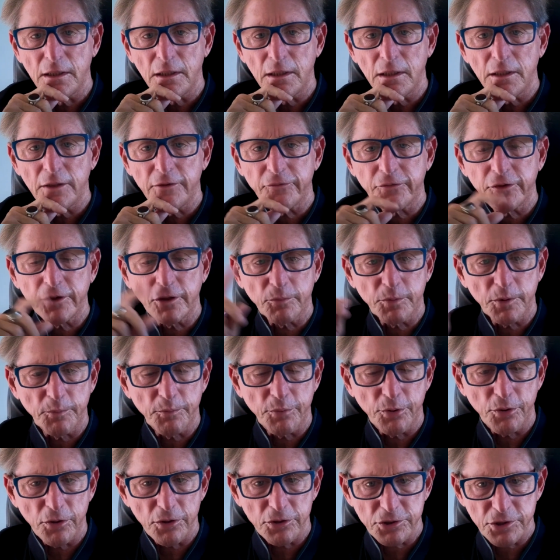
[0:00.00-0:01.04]
Feel
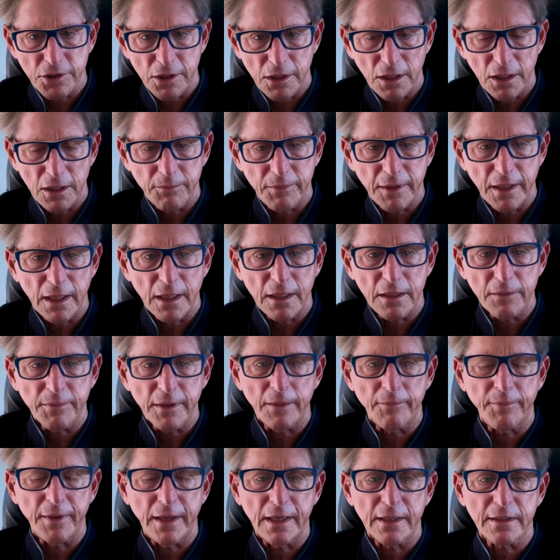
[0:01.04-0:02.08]
proportionately bad
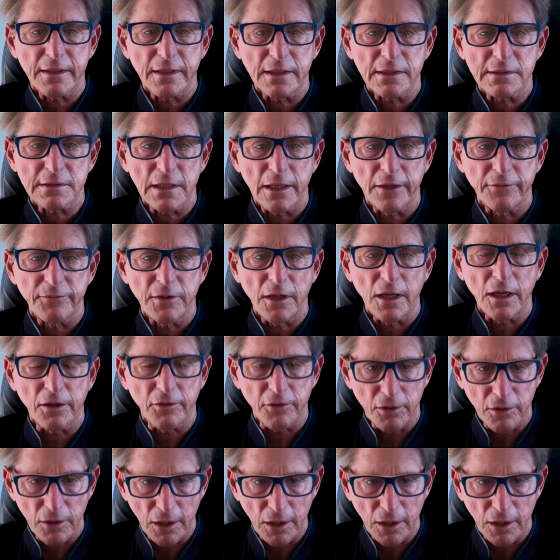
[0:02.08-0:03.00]
about bad things I've done.